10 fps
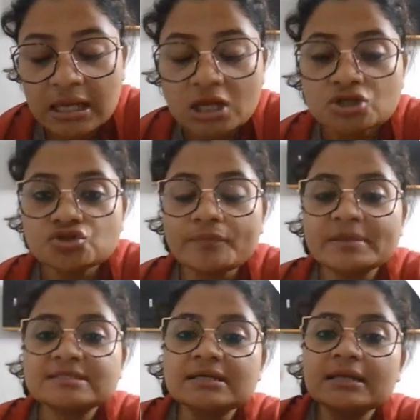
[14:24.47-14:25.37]
So
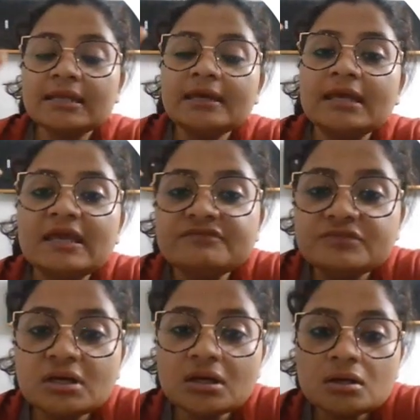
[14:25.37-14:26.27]
basically, if
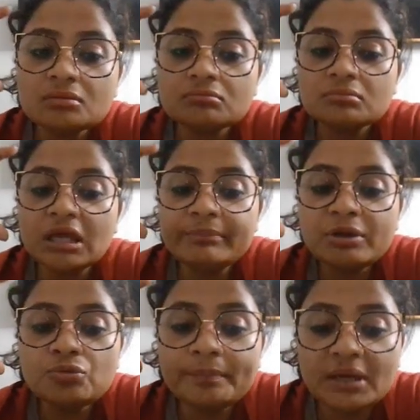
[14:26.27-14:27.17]
the
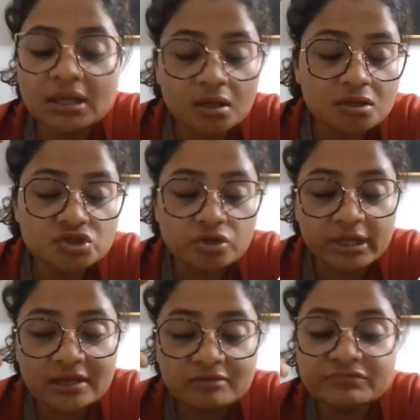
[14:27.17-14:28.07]

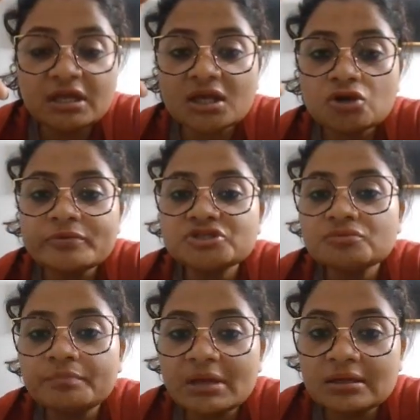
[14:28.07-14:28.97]
if the incubation
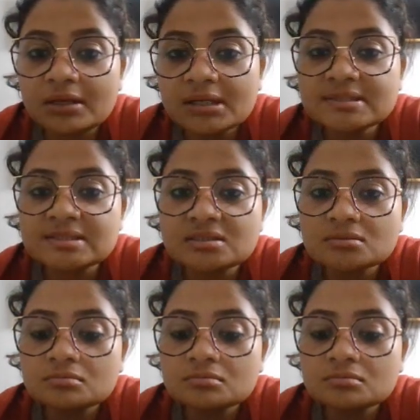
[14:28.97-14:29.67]
period is